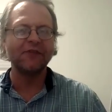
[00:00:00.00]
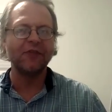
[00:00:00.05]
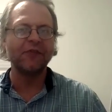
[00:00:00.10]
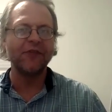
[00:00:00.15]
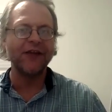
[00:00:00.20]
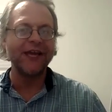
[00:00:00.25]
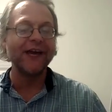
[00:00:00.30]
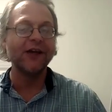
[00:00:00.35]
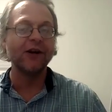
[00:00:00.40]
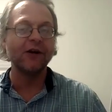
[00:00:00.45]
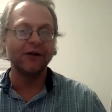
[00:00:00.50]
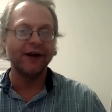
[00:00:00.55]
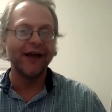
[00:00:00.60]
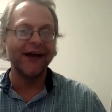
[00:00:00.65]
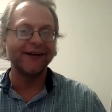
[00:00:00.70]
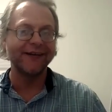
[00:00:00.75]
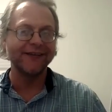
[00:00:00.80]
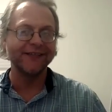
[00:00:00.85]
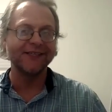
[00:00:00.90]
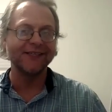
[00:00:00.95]
say that the
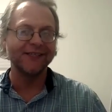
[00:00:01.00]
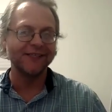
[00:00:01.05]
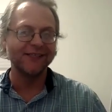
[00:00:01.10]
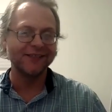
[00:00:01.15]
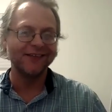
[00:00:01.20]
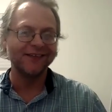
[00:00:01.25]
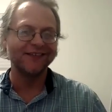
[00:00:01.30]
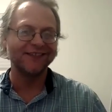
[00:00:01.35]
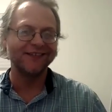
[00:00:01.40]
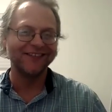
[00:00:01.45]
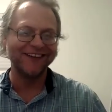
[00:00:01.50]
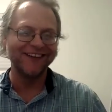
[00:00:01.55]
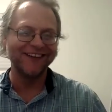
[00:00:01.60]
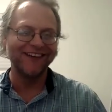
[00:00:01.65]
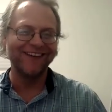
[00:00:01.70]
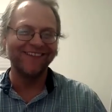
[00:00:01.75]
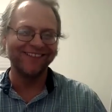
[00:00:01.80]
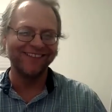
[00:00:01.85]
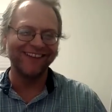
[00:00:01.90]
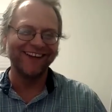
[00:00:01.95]
internet isn't, you
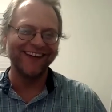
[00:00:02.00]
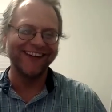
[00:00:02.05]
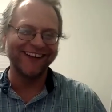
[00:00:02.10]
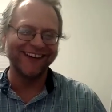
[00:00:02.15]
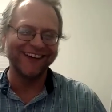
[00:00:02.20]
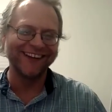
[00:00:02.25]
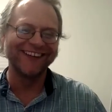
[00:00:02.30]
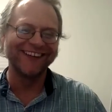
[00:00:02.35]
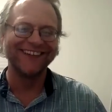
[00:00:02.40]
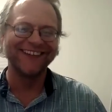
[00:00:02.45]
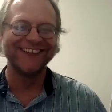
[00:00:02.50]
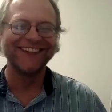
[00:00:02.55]
know, like